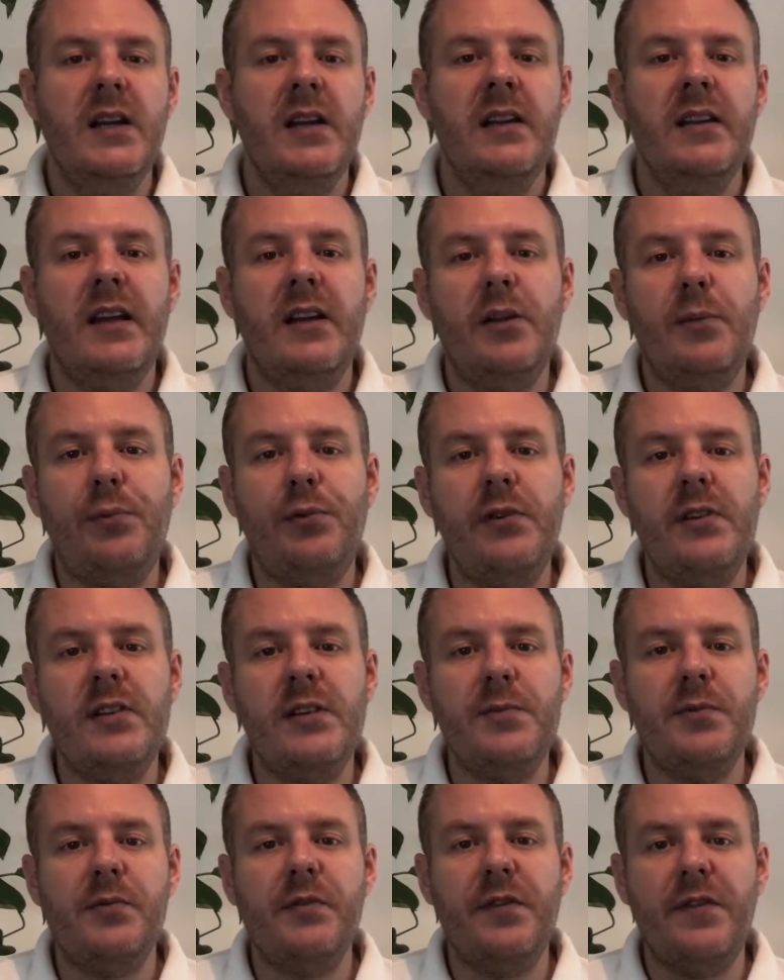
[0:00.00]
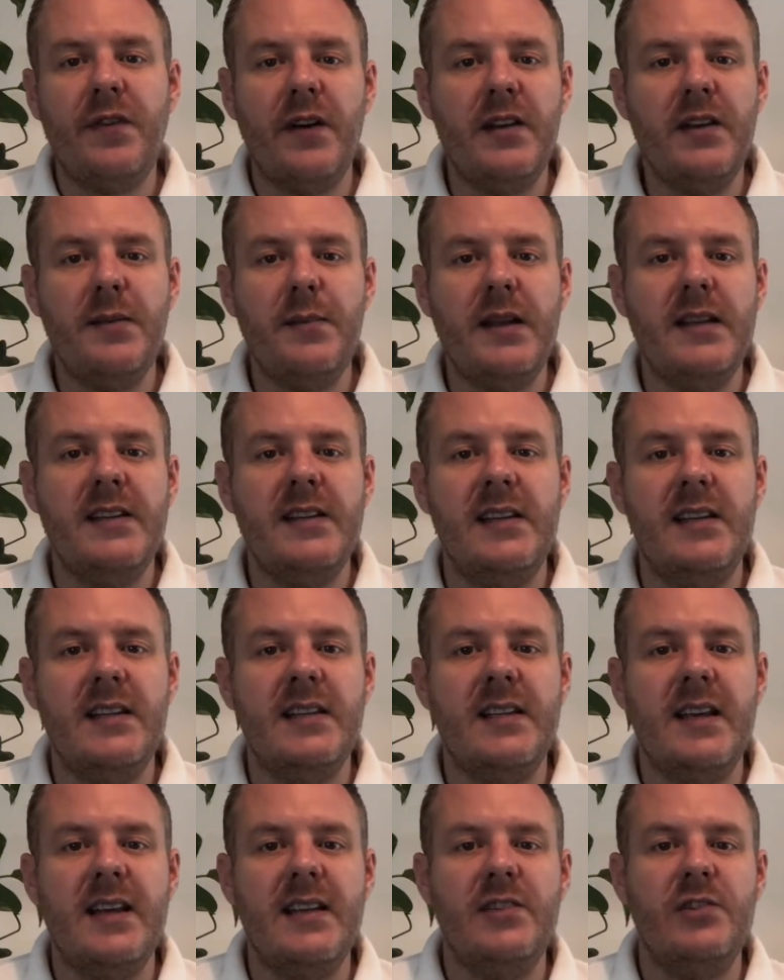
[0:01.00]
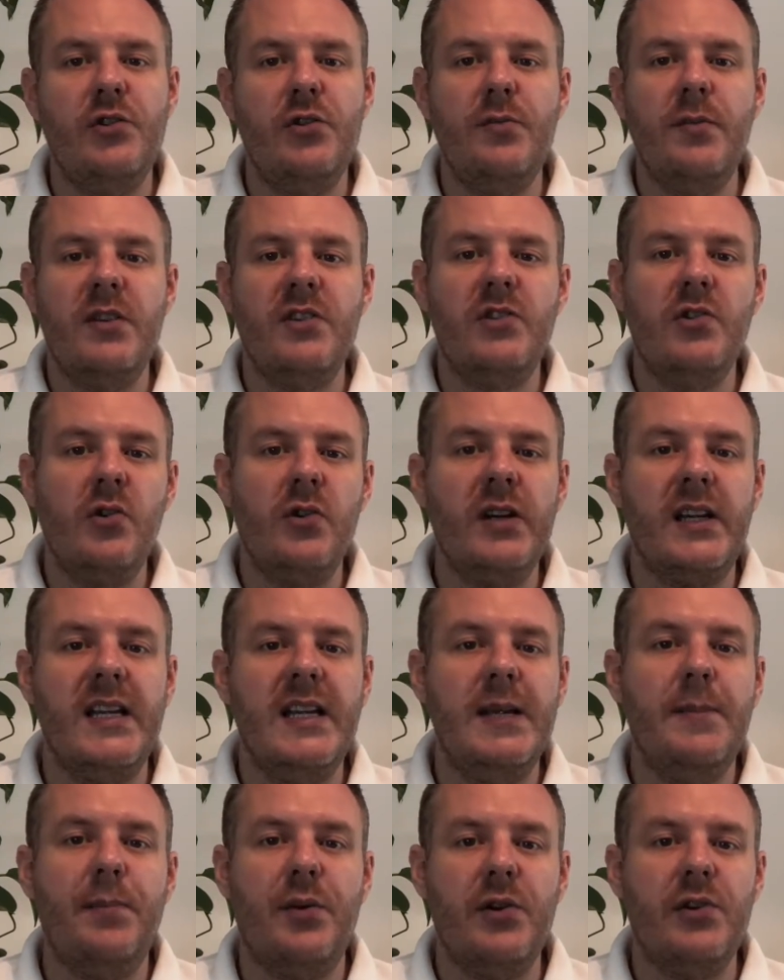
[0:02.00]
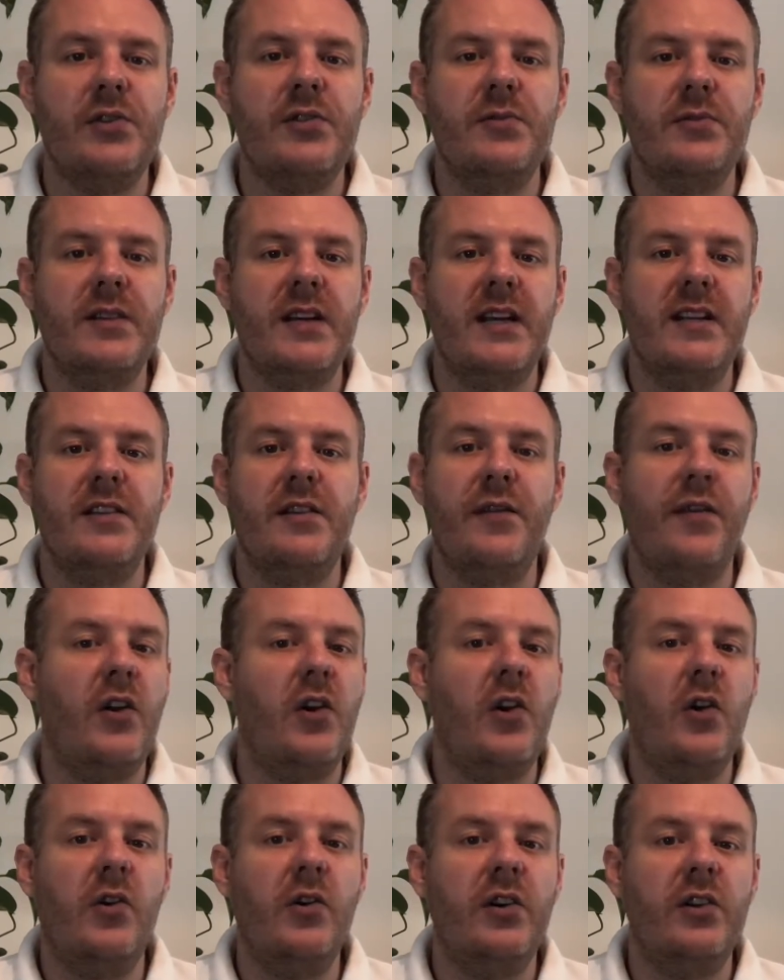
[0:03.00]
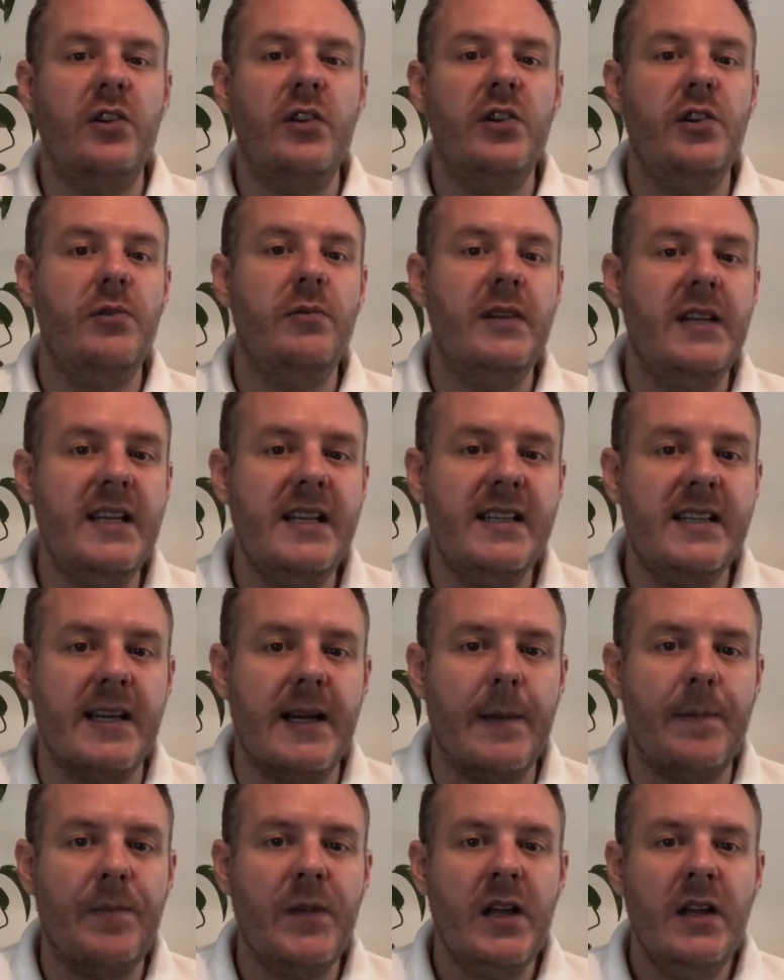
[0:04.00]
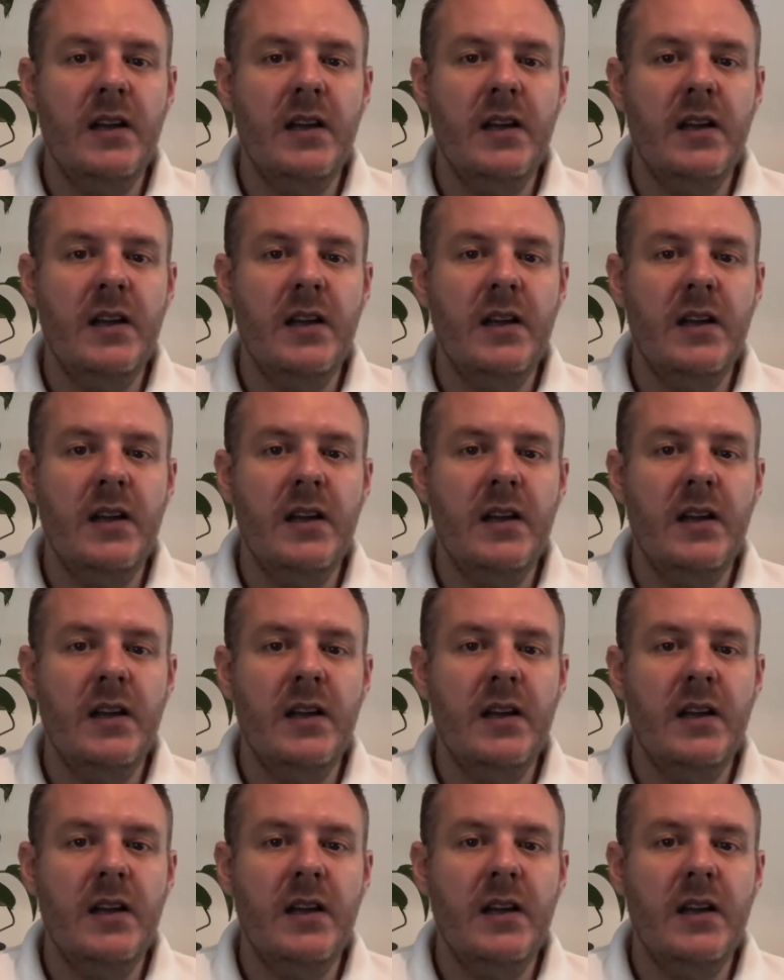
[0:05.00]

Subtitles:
Now the principle fundamentally says you must not keep personal data for longer than you need it.